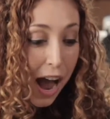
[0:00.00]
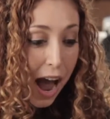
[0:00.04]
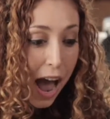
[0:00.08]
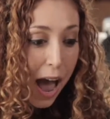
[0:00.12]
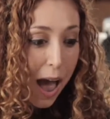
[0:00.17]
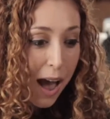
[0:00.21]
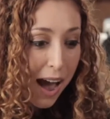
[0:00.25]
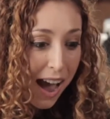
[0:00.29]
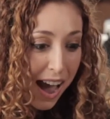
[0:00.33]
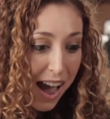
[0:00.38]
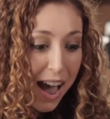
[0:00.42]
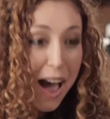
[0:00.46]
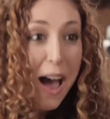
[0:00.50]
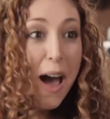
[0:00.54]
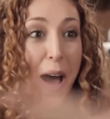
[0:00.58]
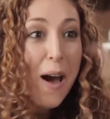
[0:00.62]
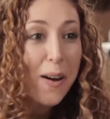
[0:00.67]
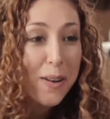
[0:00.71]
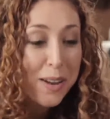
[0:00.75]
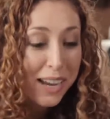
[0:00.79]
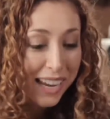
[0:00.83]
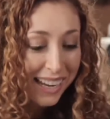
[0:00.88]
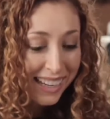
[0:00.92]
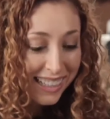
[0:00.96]
Pin something else.
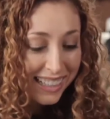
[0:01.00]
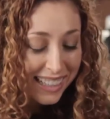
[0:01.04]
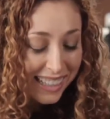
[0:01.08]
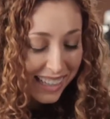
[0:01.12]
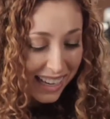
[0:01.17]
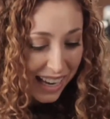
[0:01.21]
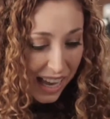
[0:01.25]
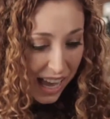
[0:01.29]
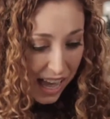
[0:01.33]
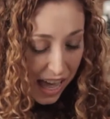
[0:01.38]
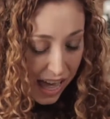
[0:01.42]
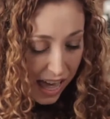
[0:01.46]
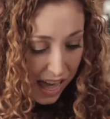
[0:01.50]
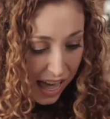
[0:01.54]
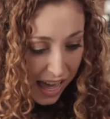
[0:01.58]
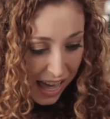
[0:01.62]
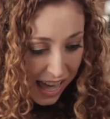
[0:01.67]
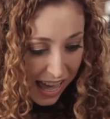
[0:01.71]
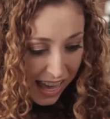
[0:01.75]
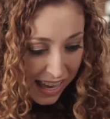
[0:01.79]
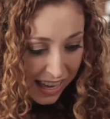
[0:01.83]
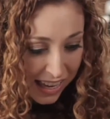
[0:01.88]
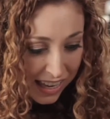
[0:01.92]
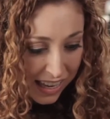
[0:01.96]
Okay.
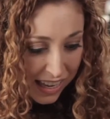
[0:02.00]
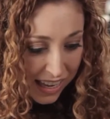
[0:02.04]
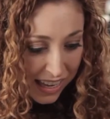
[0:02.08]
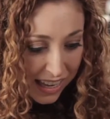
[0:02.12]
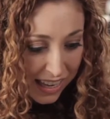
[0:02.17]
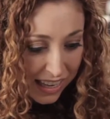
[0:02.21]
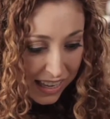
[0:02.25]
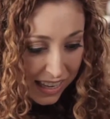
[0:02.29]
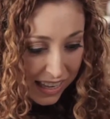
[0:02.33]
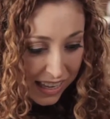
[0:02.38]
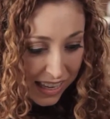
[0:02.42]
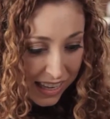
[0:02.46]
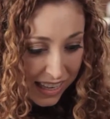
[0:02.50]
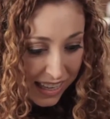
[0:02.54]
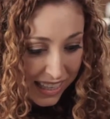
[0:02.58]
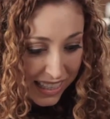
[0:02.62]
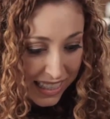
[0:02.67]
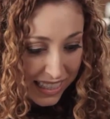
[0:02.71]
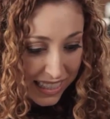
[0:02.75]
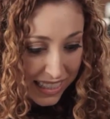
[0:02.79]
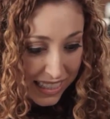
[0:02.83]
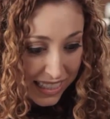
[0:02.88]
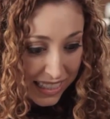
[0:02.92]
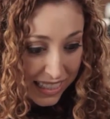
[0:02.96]
Uh,
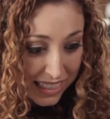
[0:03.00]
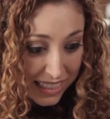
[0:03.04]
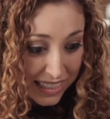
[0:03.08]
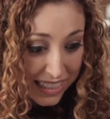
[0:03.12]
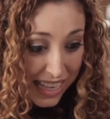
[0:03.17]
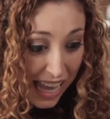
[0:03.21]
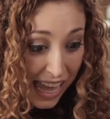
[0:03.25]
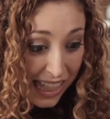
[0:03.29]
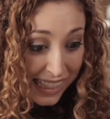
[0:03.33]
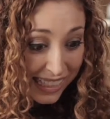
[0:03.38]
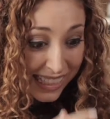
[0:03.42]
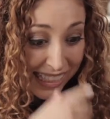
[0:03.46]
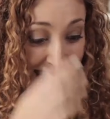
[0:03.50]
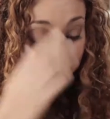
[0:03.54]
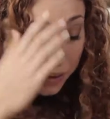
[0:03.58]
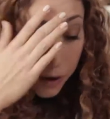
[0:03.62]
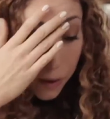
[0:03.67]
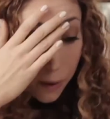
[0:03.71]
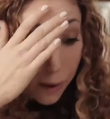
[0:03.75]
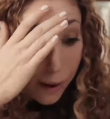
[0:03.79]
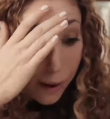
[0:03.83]
salad. Pin